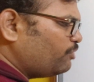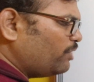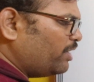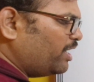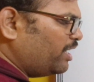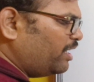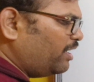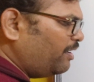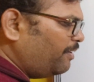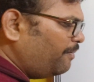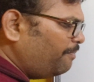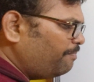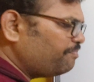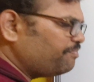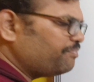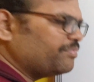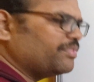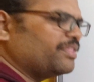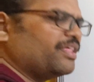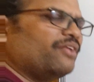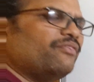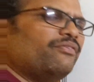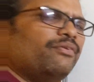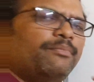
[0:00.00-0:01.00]
way
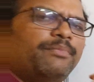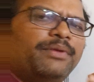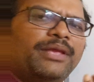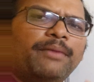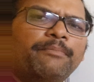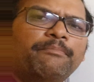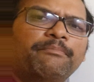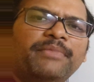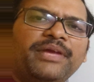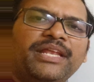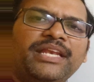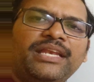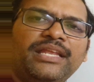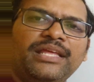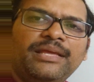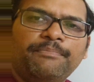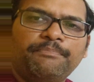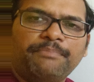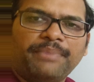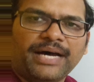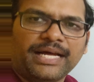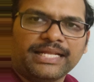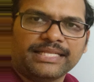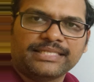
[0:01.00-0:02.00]
there will be a many
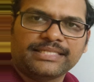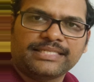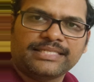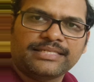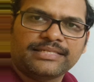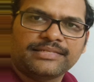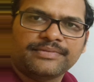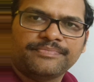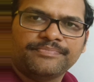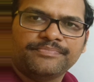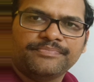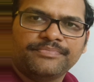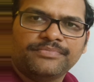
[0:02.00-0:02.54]
paths.